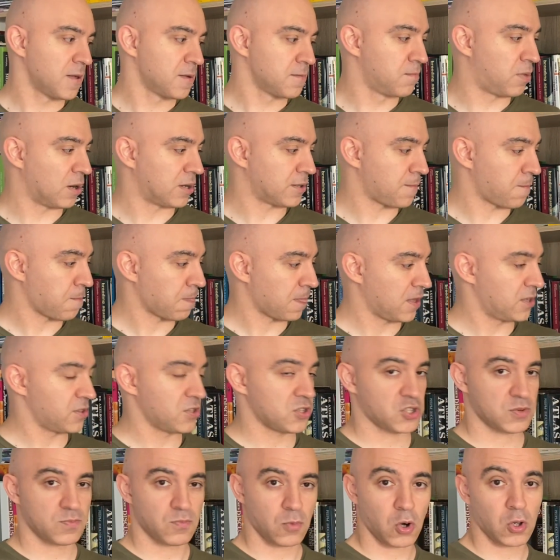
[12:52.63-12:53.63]
but in
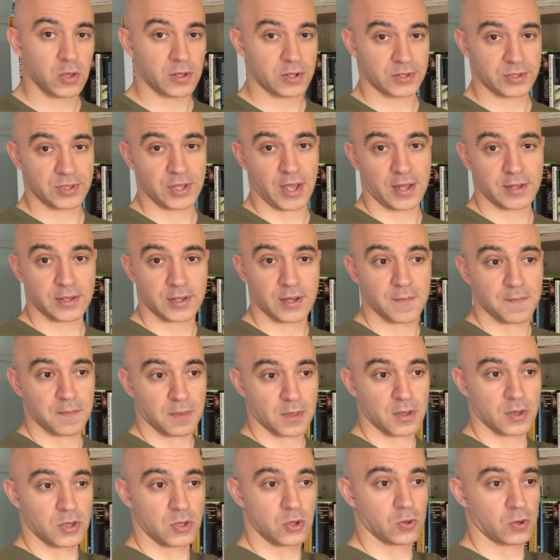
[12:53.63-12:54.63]
a smaller tank
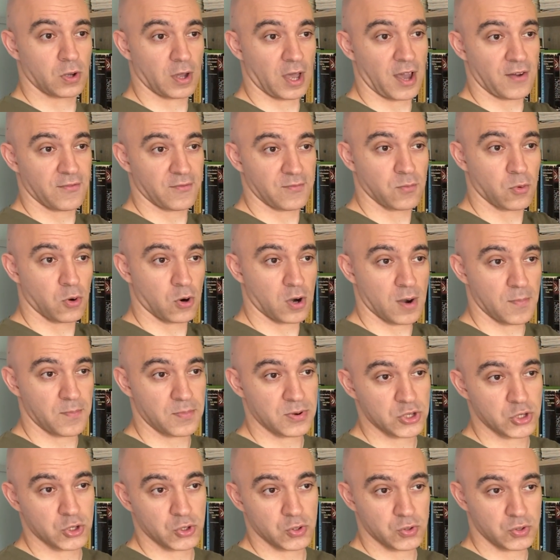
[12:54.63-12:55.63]
you have more
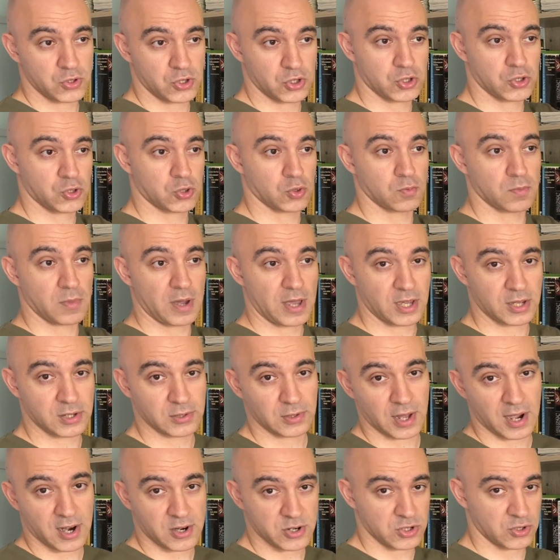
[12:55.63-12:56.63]
opportunities to make
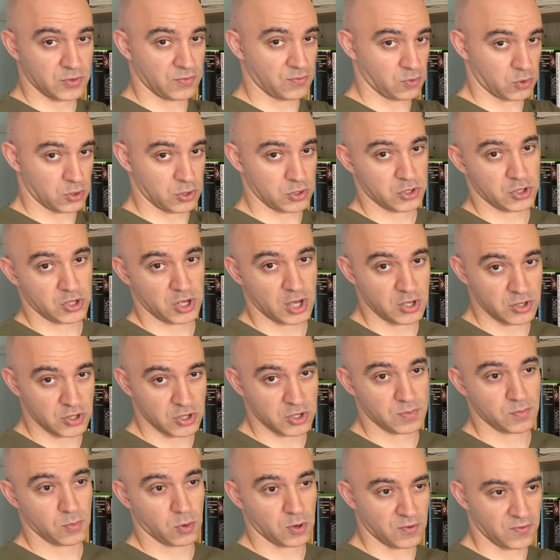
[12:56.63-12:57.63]
larger water
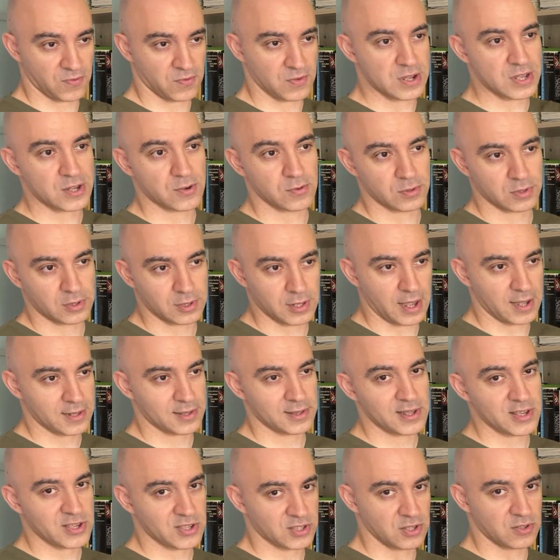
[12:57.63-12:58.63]
changes more frequently.
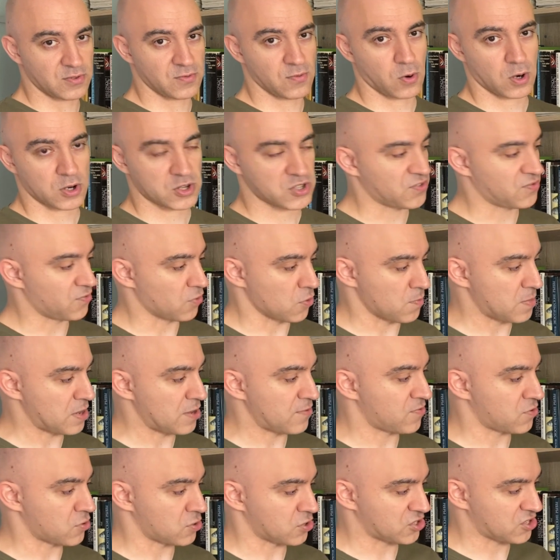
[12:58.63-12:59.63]
At least it works for me.
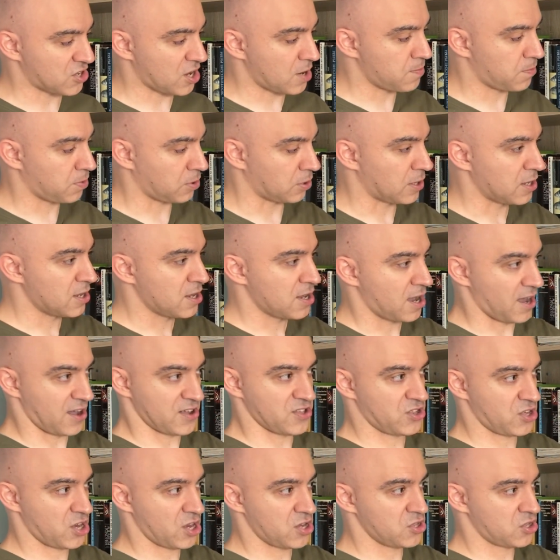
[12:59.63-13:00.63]
For example, I
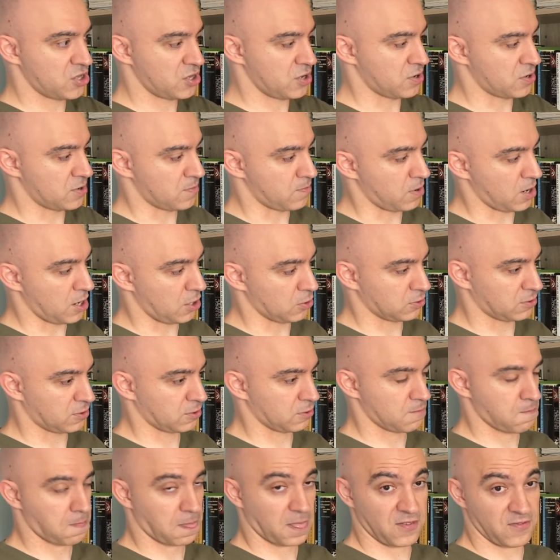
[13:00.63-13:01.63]
change here about
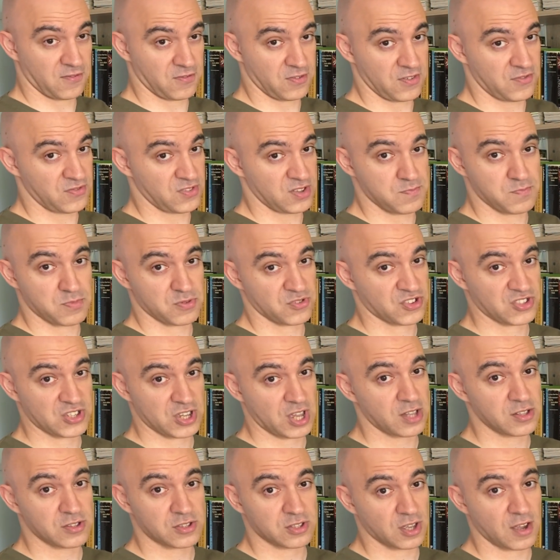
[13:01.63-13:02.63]

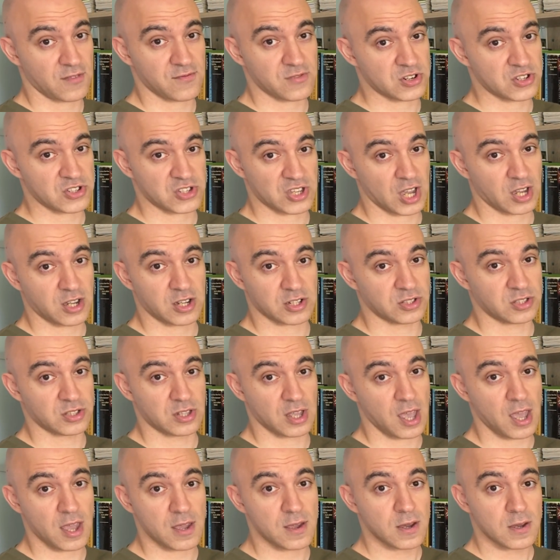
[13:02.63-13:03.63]
50% every second
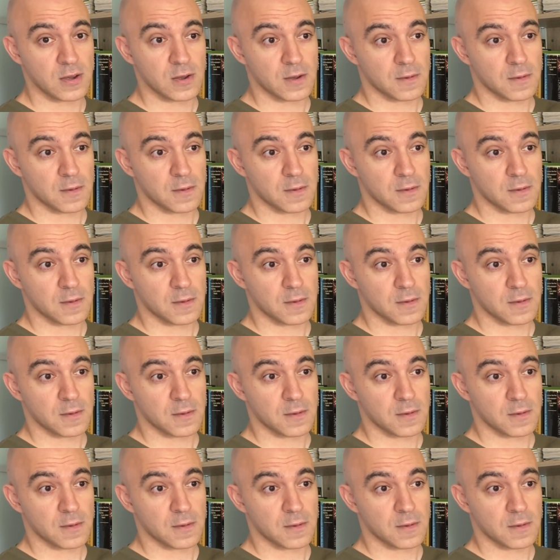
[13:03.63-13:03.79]
day,